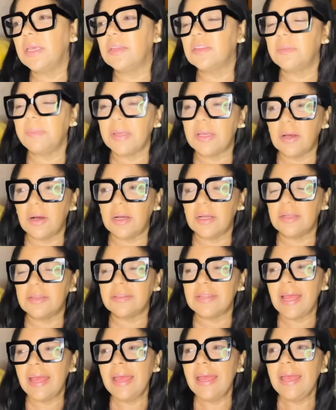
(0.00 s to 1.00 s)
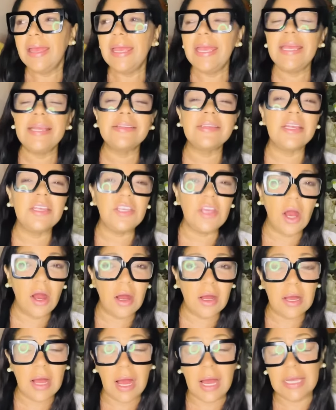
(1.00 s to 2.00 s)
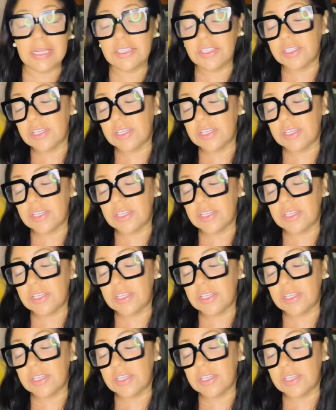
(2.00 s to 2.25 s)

it's because he's a young guy.